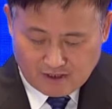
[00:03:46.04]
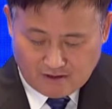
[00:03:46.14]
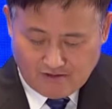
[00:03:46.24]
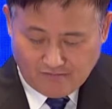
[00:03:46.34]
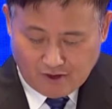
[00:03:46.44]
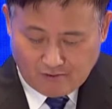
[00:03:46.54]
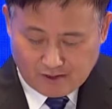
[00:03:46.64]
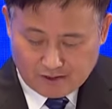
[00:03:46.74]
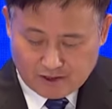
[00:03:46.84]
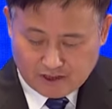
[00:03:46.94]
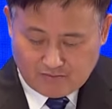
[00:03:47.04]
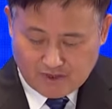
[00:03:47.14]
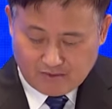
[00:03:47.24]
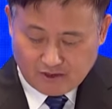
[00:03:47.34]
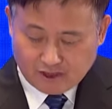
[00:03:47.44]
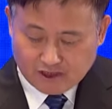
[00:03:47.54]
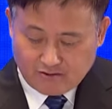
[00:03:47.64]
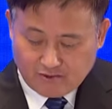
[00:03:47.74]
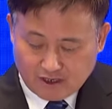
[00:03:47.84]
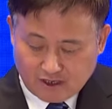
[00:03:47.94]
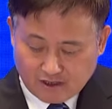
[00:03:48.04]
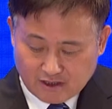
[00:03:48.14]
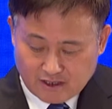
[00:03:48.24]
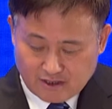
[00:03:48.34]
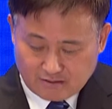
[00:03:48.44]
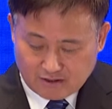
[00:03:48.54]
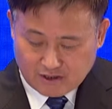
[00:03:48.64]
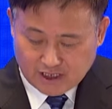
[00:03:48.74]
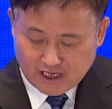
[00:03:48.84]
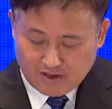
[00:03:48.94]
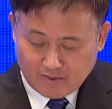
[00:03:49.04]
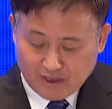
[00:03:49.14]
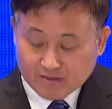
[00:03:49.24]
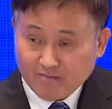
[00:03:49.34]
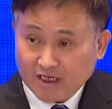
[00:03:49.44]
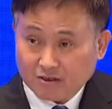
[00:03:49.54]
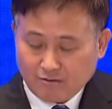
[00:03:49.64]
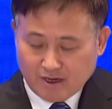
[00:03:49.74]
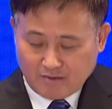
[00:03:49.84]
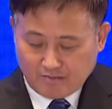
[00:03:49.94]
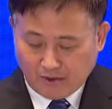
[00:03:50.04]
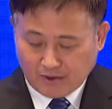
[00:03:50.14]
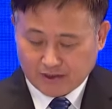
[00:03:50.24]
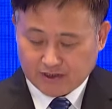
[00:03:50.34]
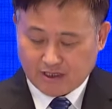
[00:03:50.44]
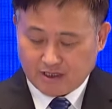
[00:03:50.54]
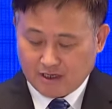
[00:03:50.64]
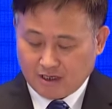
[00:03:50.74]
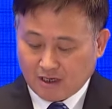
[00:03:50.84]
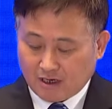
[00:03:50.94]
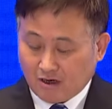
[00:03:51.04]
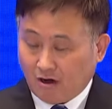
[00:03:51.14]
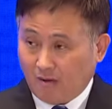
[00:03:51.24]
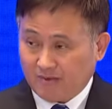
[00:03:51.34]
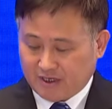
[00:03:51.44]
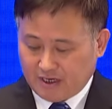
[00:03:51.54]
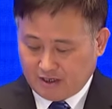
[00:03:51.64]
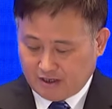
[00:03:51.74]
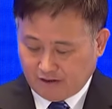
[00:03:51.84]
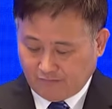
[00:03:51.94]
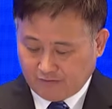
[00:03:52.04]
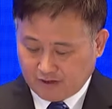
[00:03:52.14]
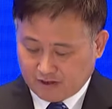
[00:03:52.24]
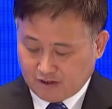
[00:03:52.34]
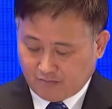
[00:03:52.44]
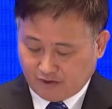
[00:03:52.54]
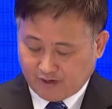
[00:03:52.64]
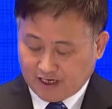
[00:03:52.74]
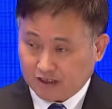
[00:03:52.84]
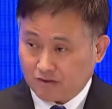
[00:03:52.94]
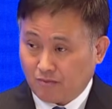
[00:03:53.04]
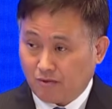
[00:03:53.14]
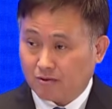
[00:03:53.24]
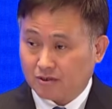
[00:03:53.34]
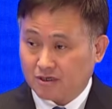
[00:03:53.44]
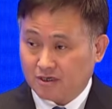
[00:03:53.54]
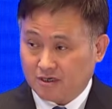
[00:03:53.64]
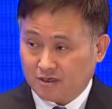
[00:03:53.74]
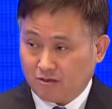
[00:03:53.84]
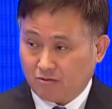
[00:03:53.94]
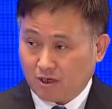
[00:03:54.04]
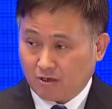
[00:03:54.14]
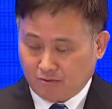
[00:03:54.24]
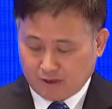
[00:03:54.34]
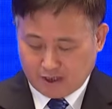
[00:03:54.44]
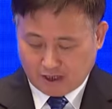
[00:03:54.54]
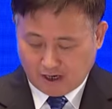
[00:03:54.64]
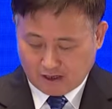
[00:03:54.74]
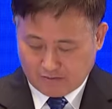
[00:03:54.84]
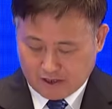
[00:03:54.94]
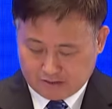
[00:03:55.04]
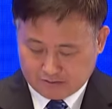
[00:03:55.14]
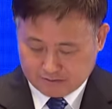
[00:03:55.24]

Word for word: Going forward, the PBOC will continue to keep its monetary policy accommodative to provide support to our economy.